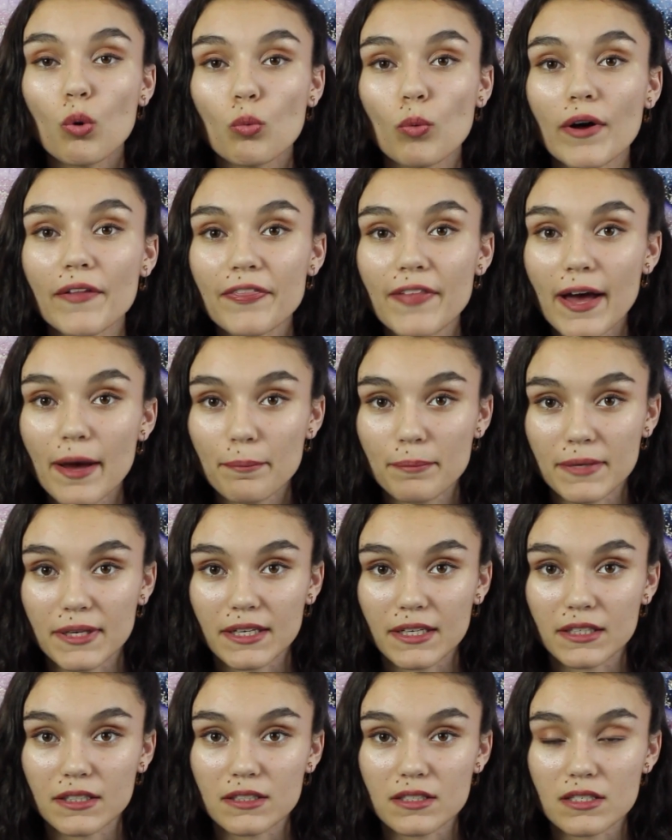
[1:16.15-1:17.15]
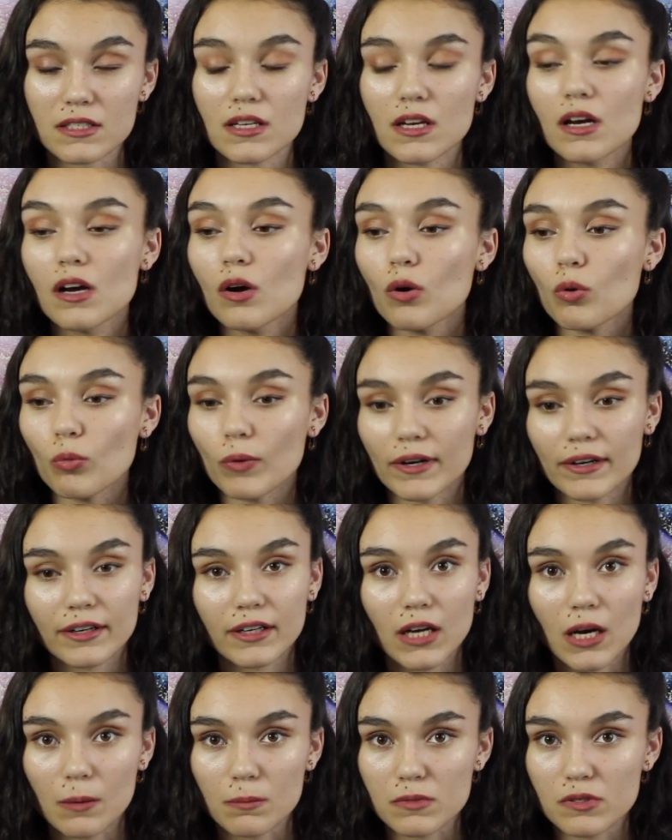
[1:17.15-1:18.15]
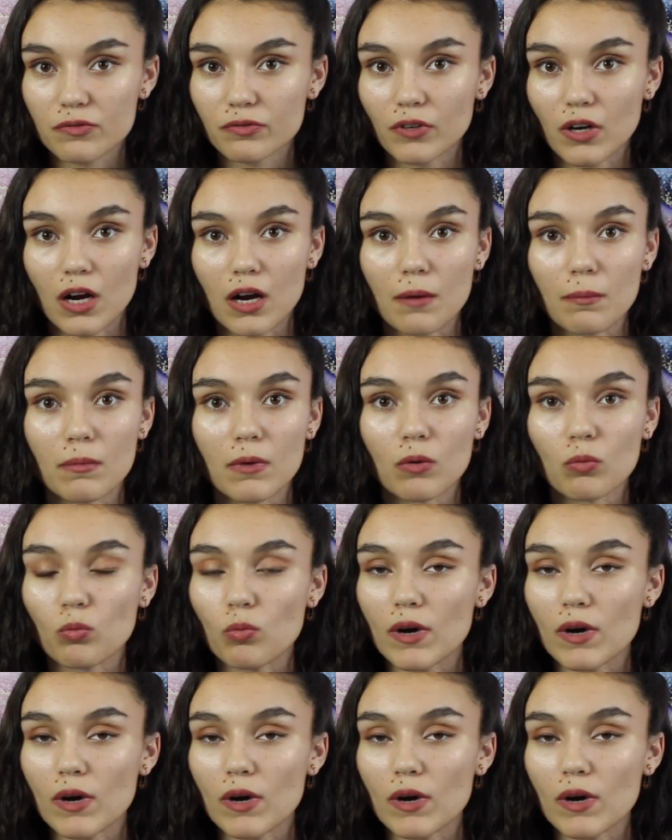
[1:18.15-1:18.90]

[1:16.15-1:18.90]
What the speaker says: what that means, where it comes from,